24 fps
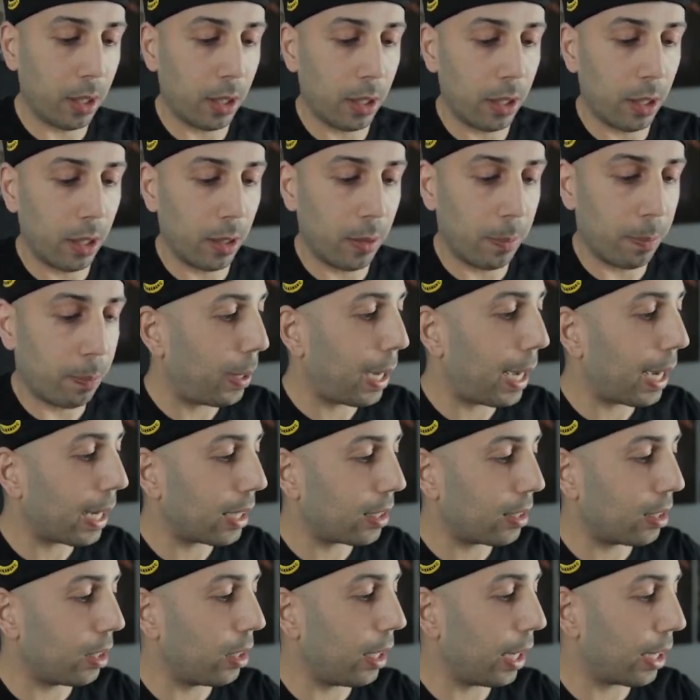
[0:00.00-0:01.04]
the pack
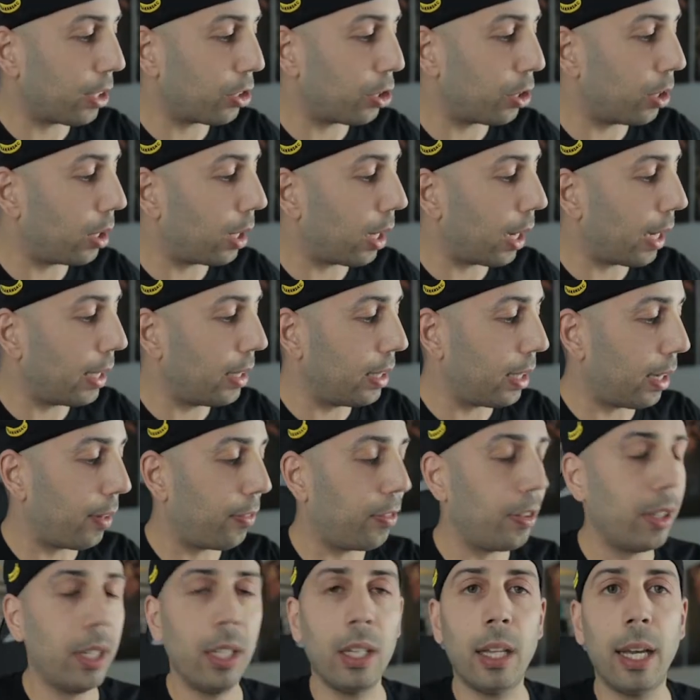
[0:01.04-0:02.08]
selection I
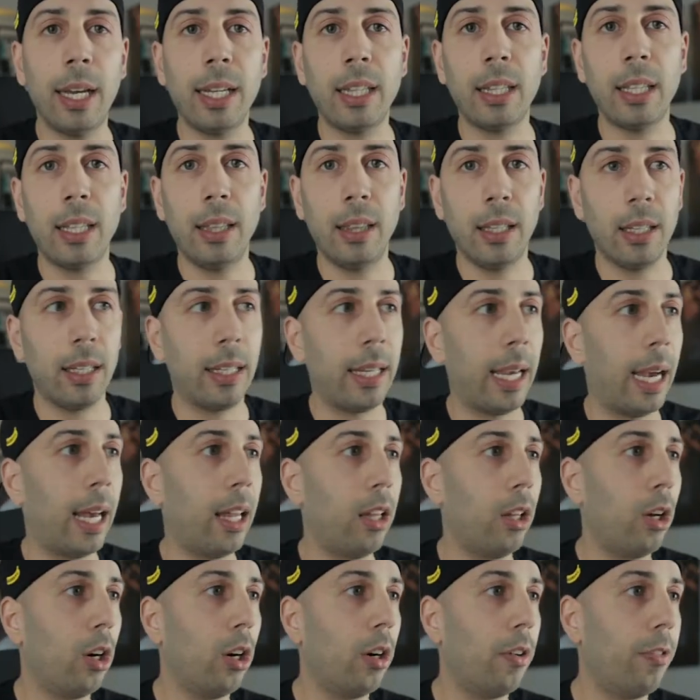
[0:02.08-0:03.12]
definitely liked in the
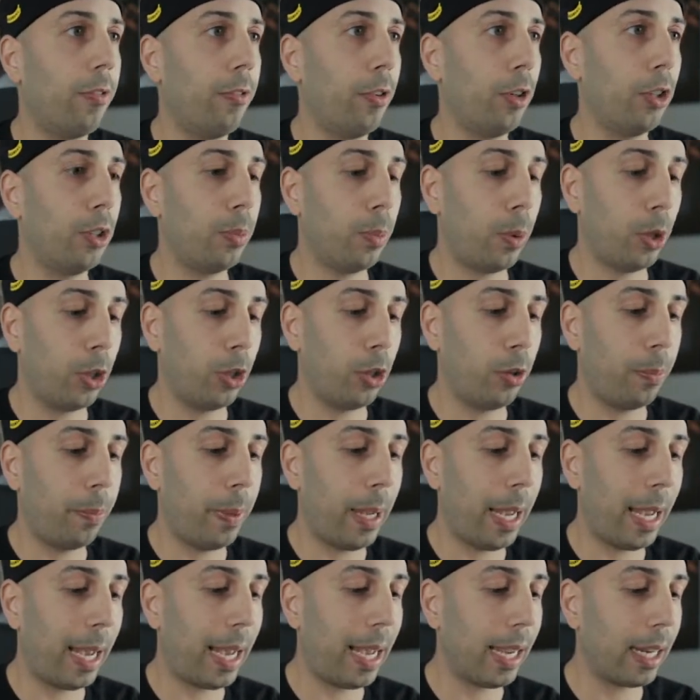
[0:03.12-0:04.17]
Galar first partner
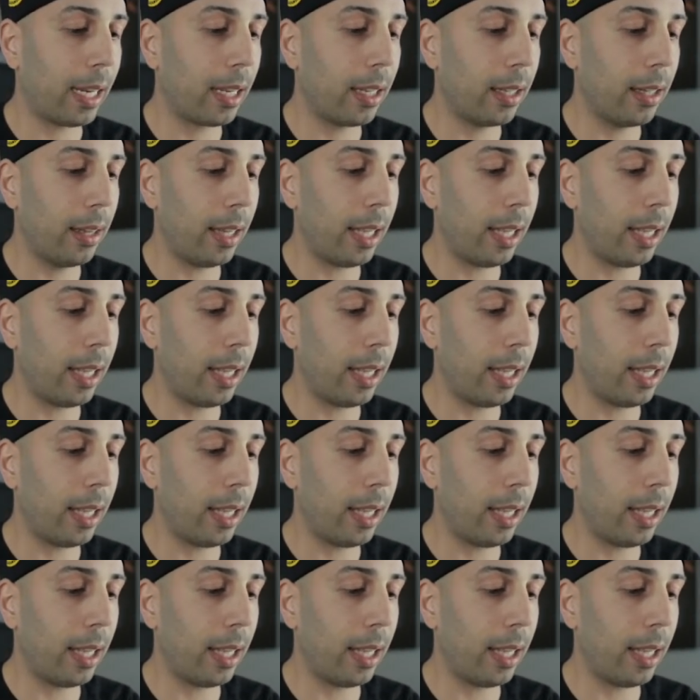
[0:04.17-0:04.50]
pack.